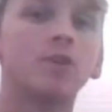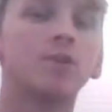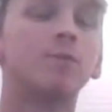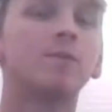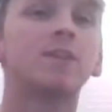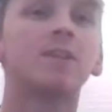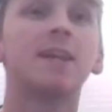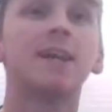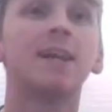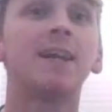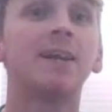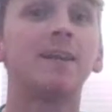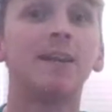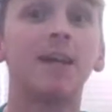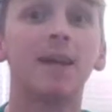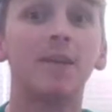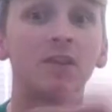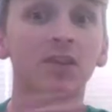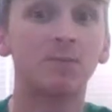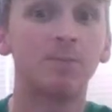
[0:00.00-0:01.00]
the Undertaker
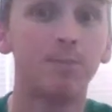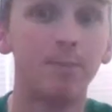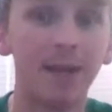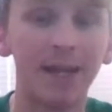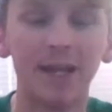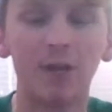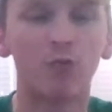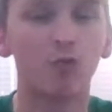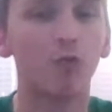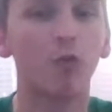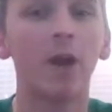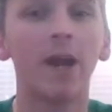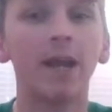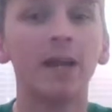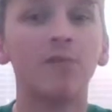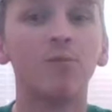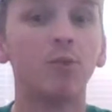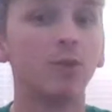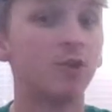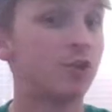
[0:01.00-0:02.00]
near this big
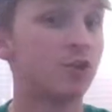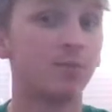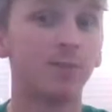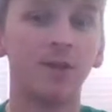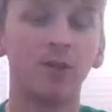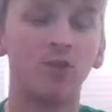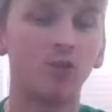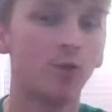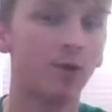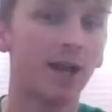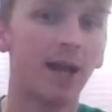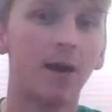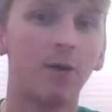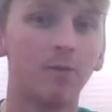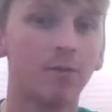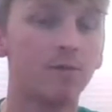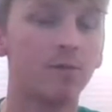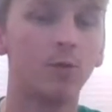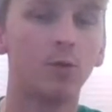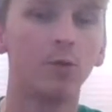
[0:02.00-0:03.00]
grave which has been dug out
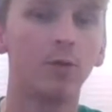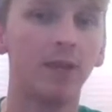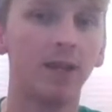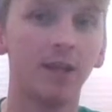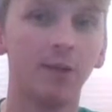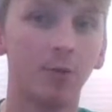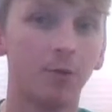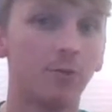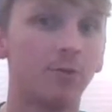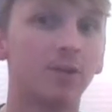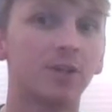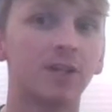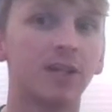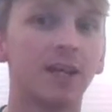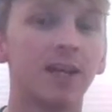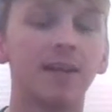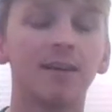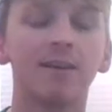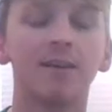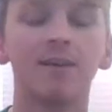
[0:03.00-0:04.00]
for the
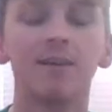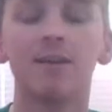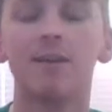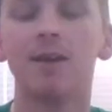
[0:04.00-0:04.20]
Undertaker.